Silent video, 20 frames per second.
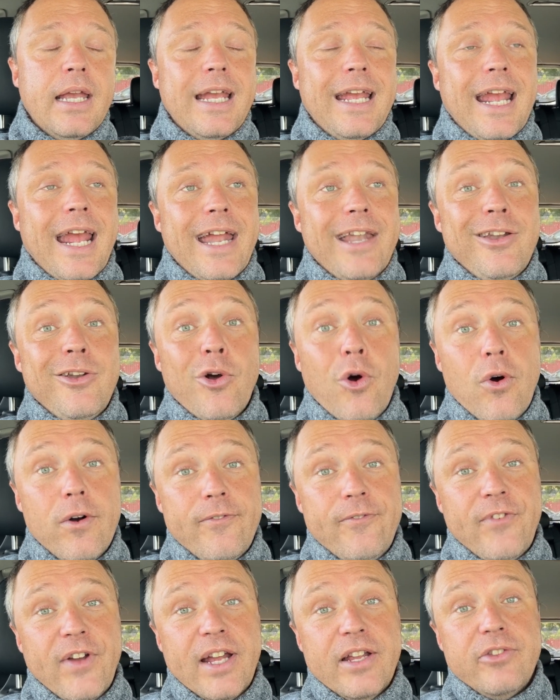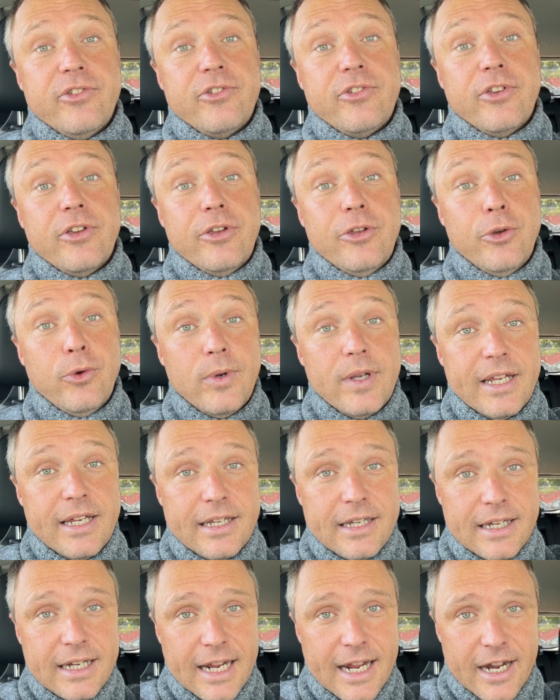And no offense to you
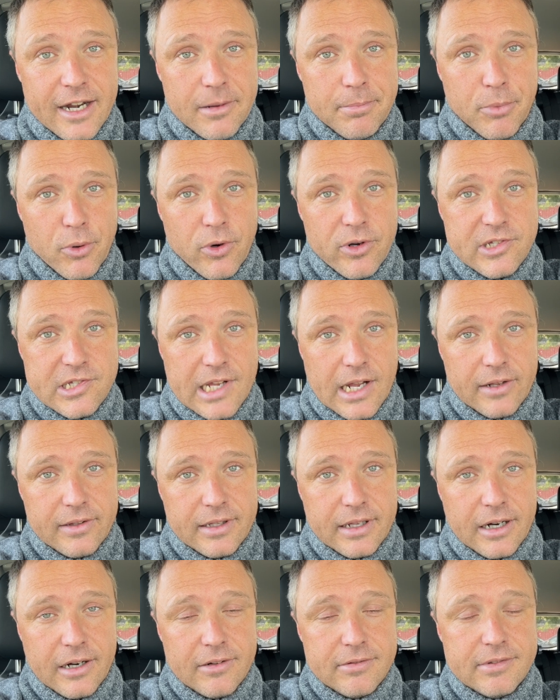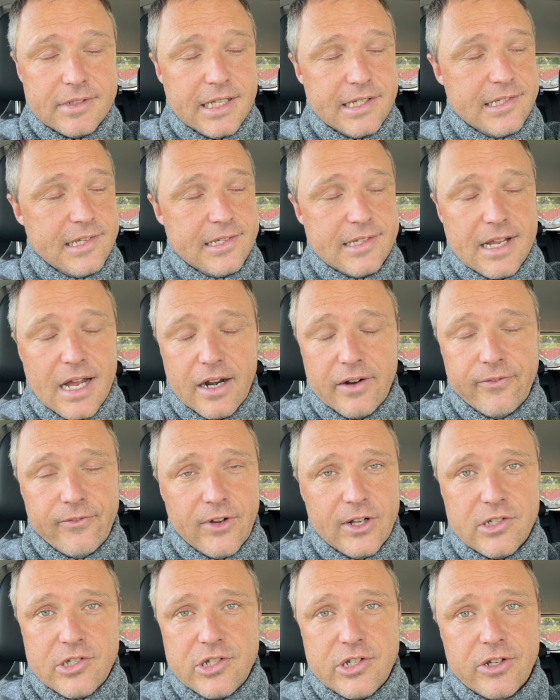Indiana boys out there. This is not
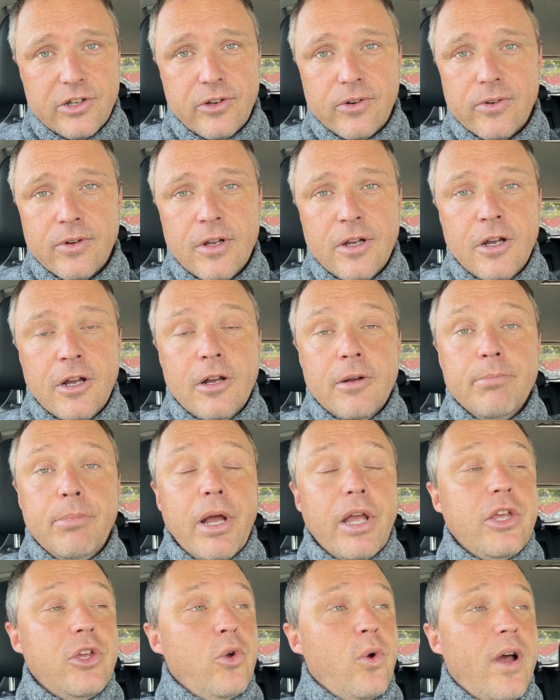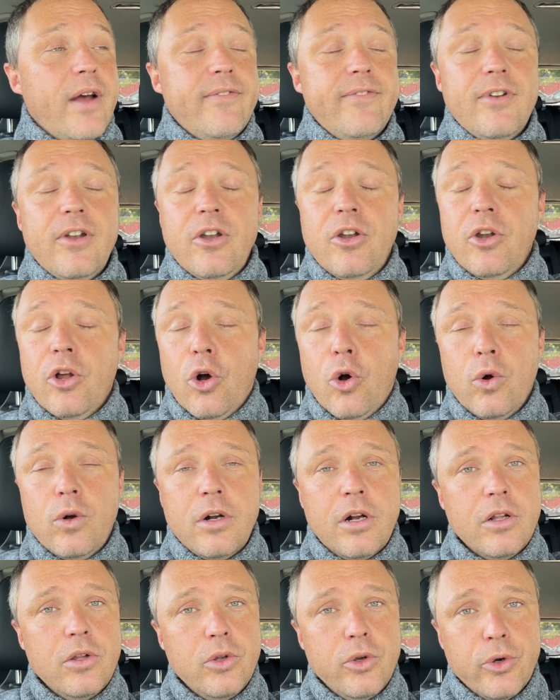offense to you. But you have no
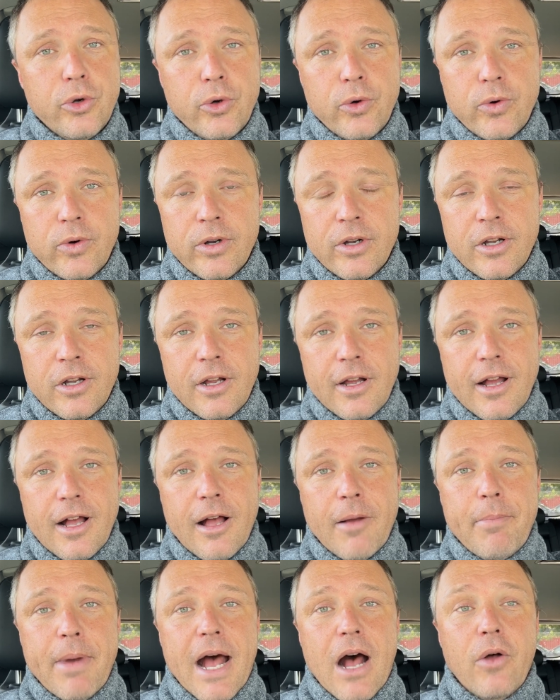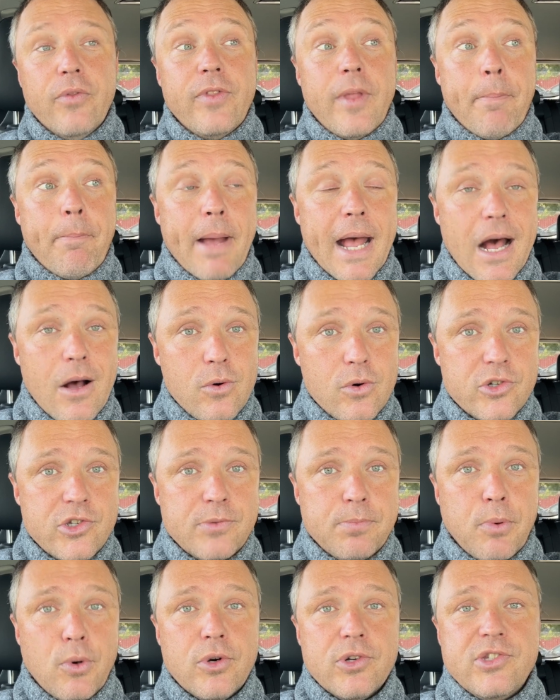clue about the power
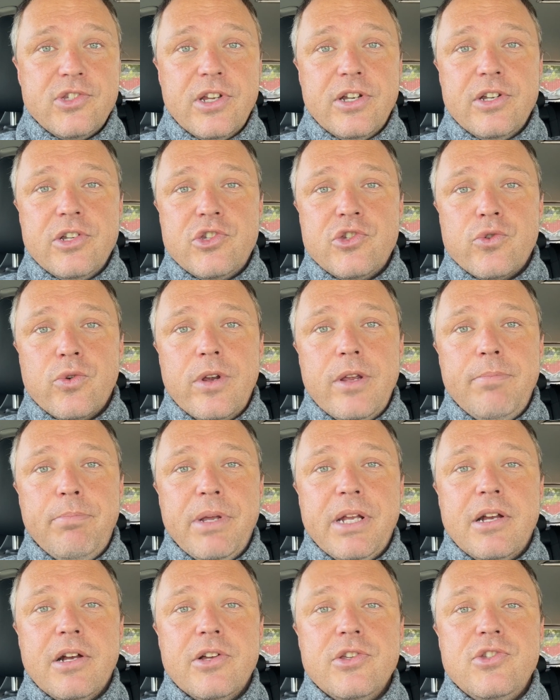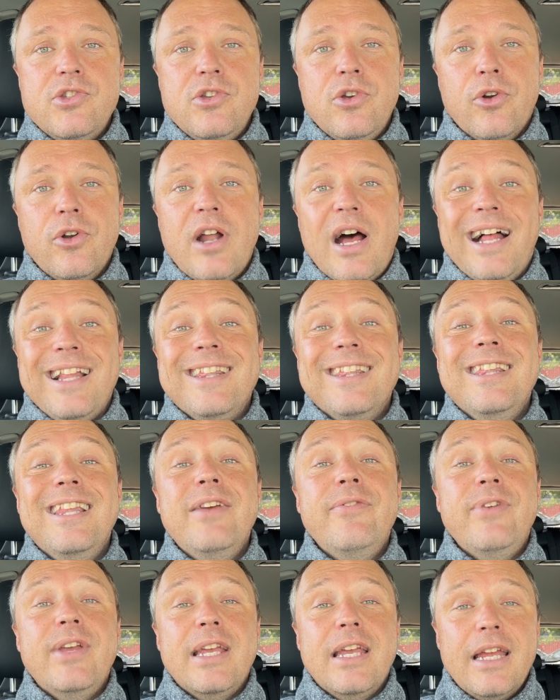sports industry because you're not
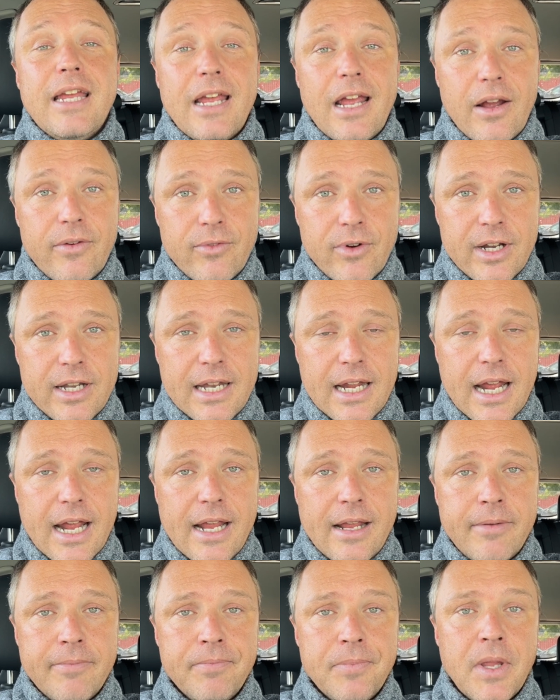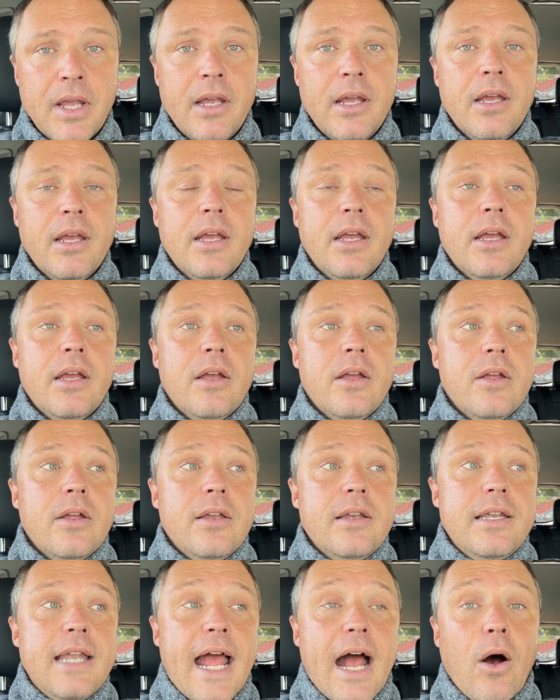living it every day.
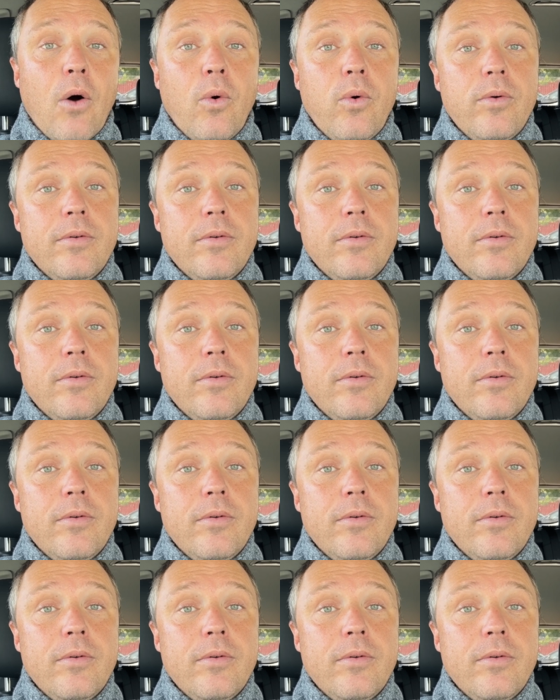Now,